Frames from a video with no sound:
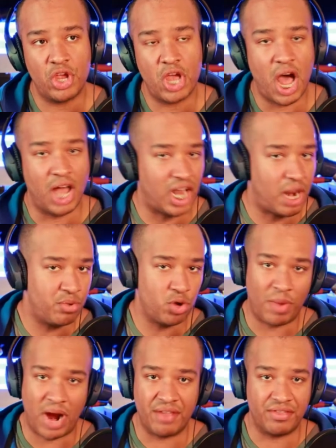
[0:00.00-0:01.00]
a lot of people are
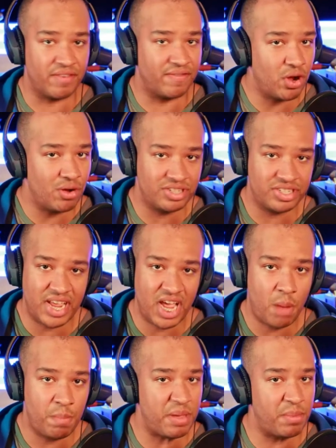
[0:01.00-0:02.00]
behind their phones now
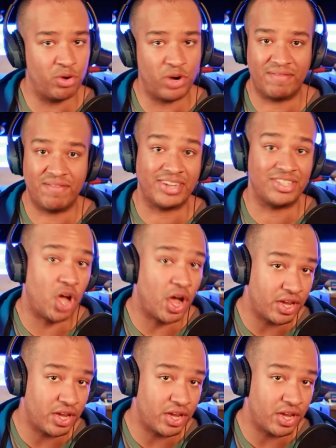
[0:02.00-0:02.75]
people don't even like talking